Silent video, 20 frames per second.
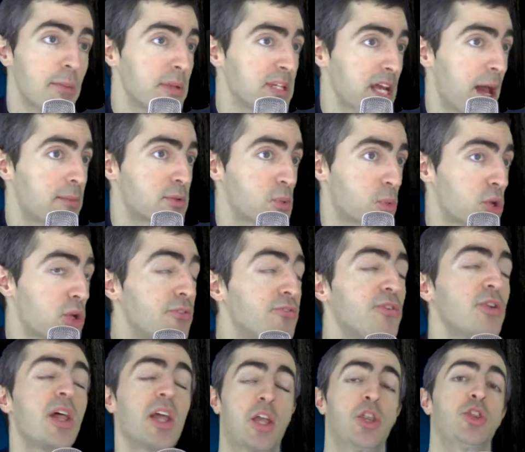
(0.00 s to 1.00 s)
going to be times where you
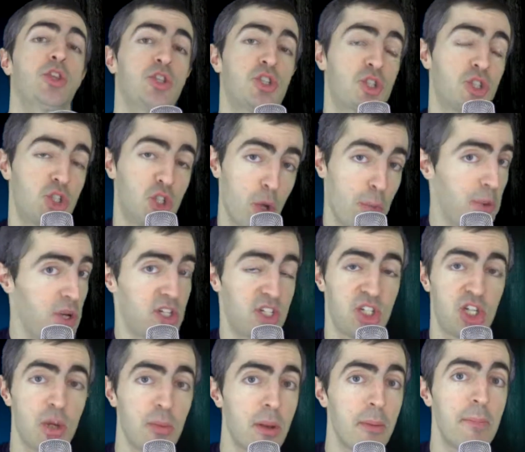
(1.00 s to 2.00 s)
feel like the
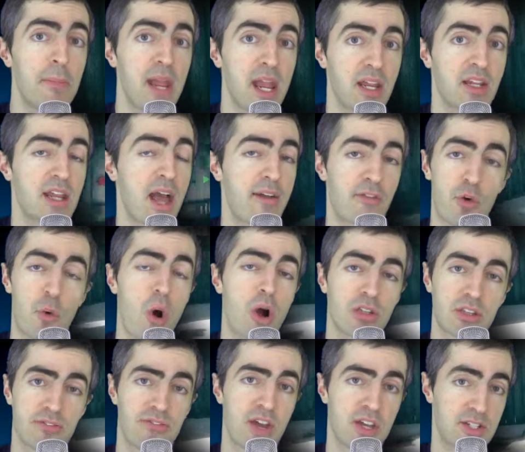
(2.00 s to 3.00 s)
stupidest human being to ever
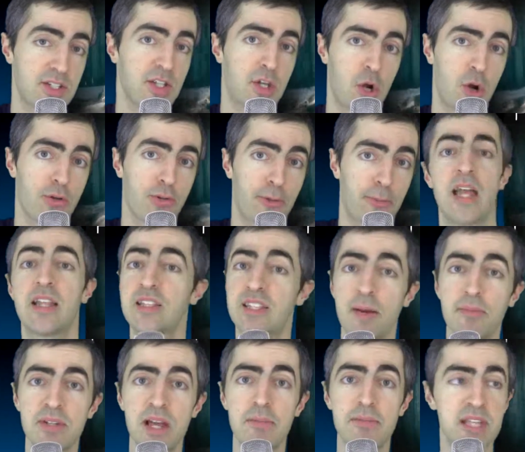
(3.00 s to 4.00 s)
walk the face of the earth. And
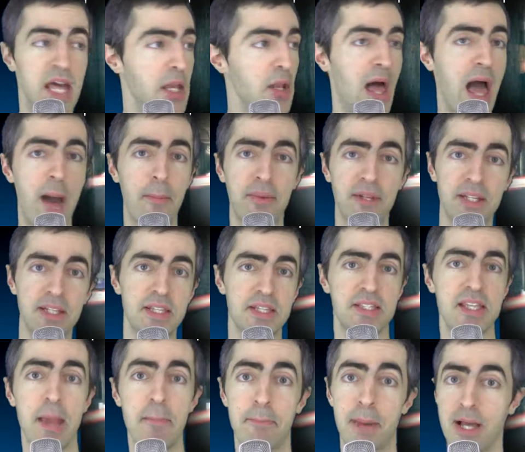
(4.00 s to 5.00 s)
sometimes that'll happen in the
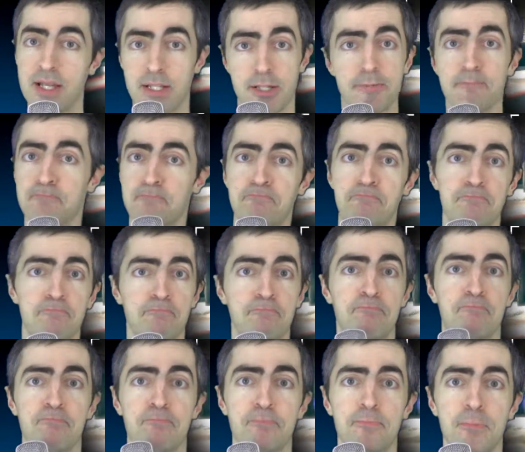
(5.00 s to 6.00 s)
same puzzle.
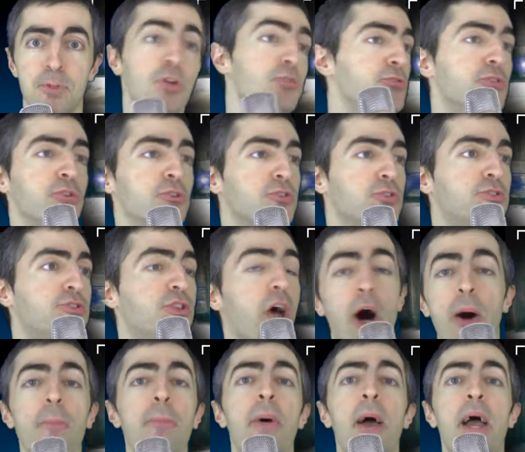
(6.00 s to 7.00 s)
You'll feel
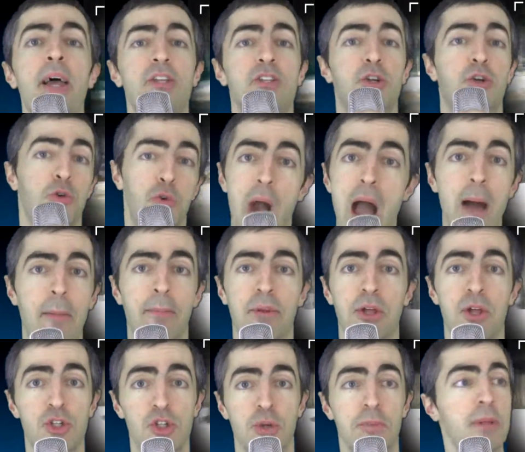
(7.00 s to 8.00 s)
dumb as crap
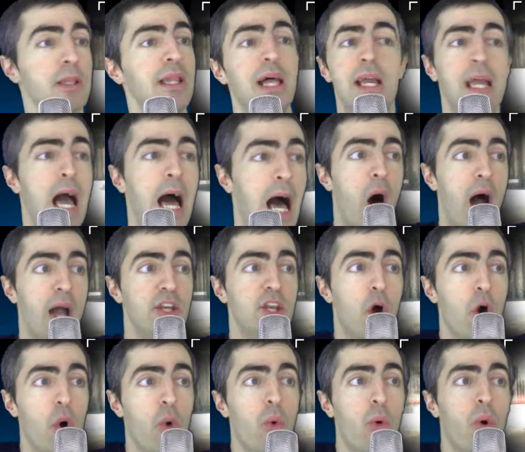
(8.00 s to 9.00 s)
because you'll be like, I
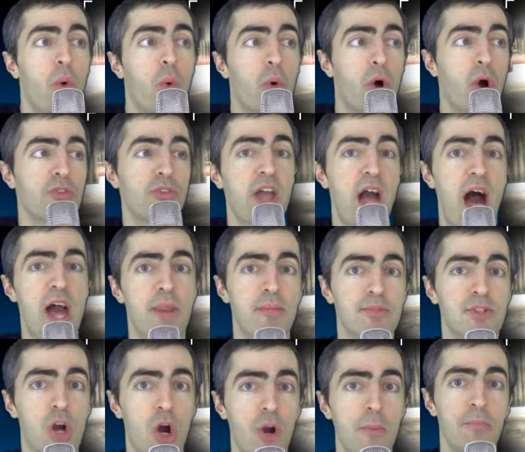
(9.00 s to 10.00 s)
know where all the
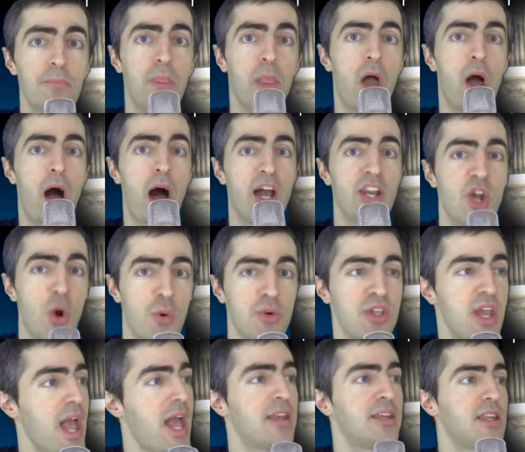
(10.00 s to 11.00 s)
items are, I know
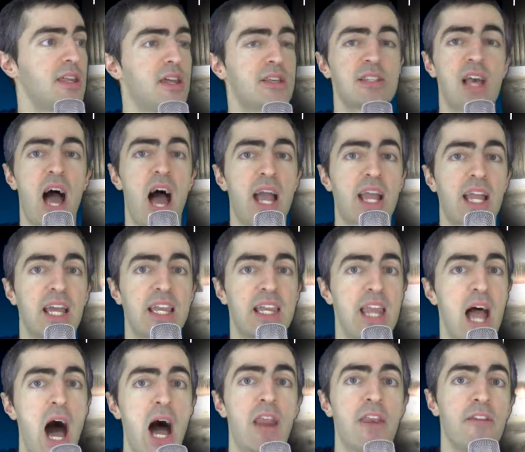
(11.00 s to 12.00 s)
where the end is, I
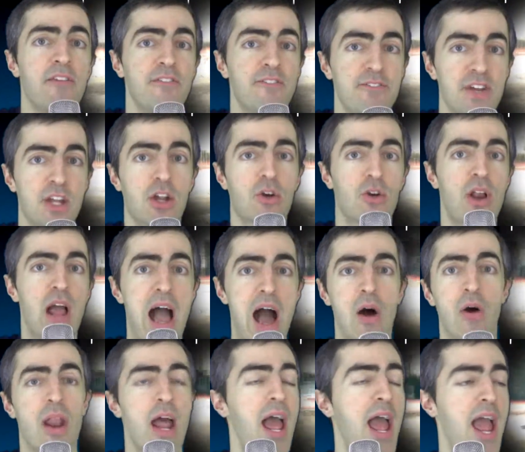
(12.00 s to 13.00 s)
cannot figure it
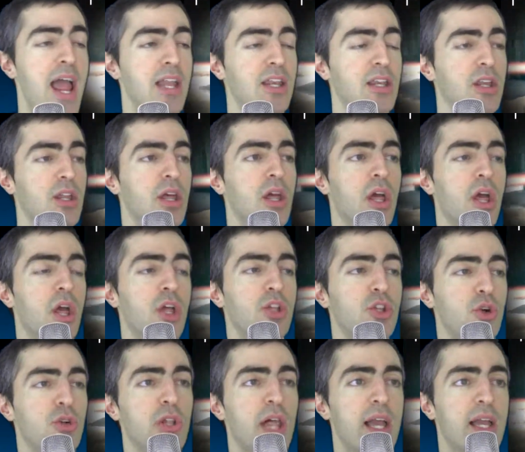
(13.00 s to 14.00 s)
out. And
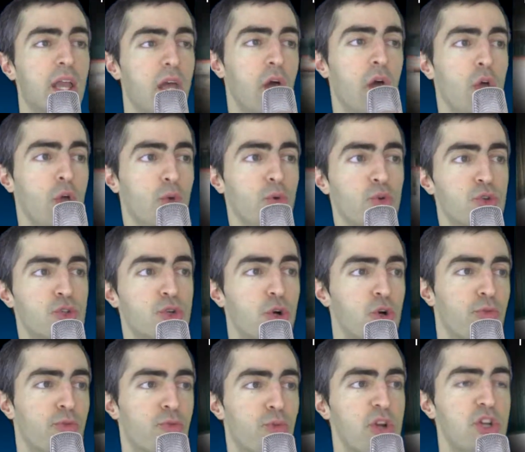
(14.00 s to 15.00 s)
you'll like
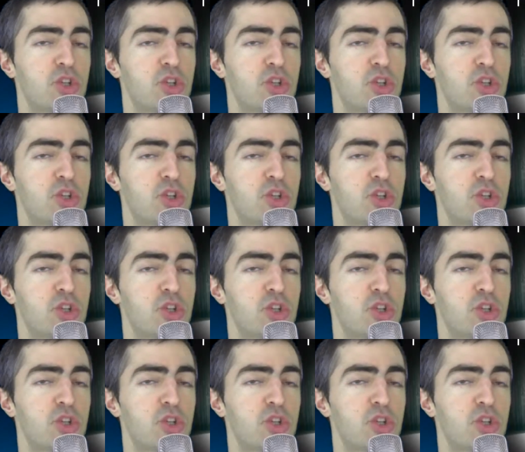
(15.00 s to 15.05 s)
sort of